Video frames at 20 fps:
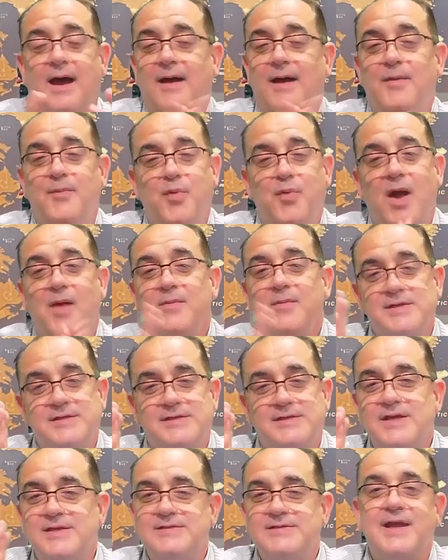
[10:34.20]

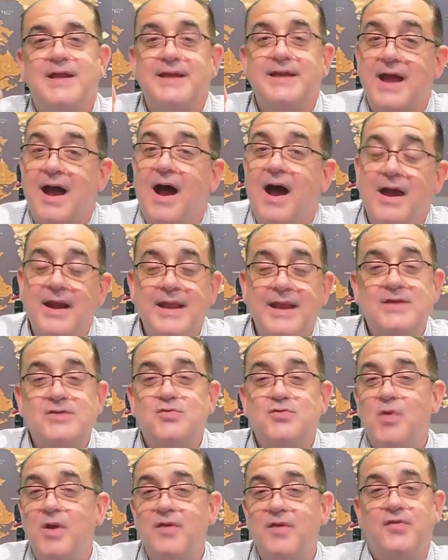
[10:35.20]
promises that God is
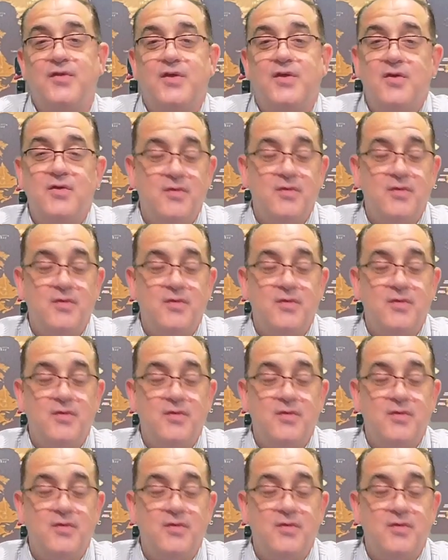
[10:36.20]
with you.